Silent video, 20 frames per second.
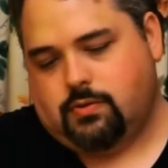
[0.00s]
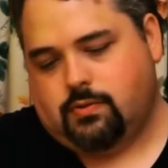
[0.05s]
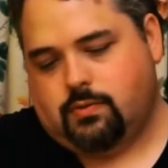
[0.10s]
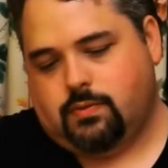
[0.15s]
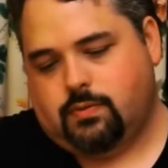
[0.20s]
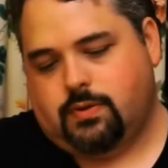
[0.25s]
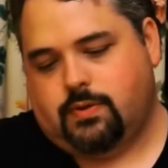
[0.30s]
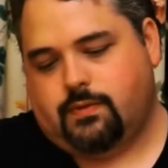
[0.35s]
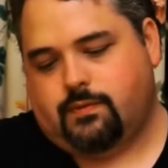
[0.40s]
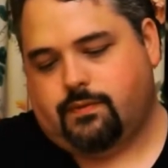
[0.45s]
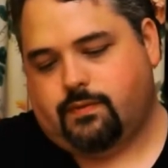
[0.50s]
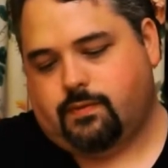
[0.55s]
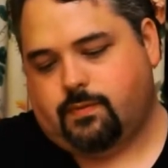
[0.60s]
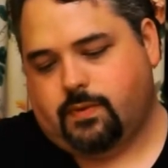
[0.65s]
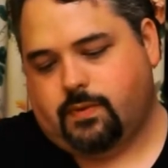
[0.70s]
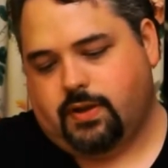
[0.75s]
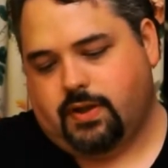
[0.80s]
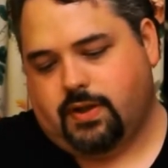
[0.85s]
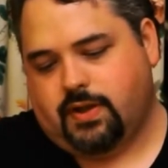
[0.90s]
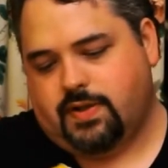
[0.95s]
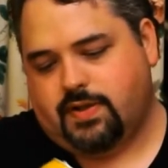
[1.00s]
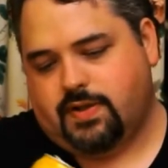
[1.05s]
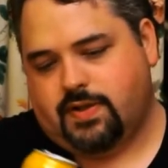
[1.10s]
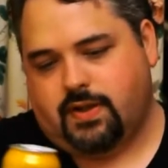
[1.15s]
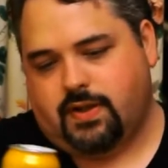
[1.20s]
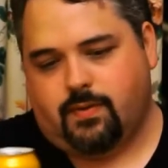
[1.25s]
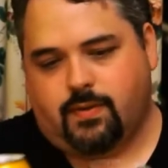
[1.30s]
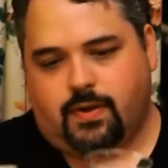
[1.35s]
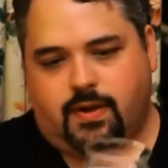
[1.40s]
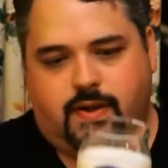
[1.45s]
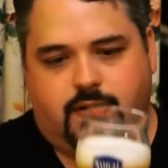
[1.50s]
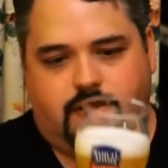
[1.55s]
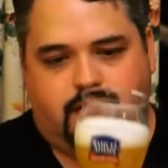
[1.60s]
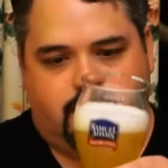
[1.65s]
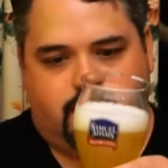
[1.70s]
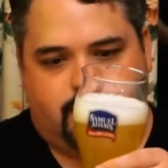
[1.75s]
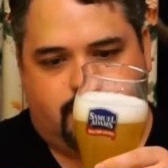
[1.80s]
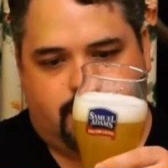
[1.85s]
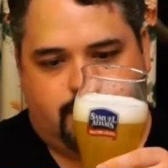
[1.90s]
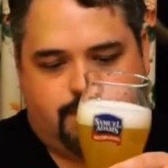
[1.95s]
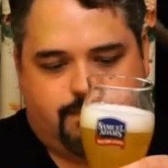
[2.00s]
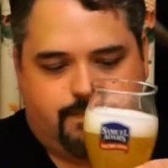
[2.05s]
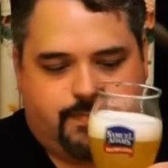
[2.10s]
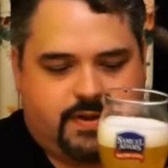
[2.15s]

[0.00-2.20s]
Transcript: Well, from what I can see right now,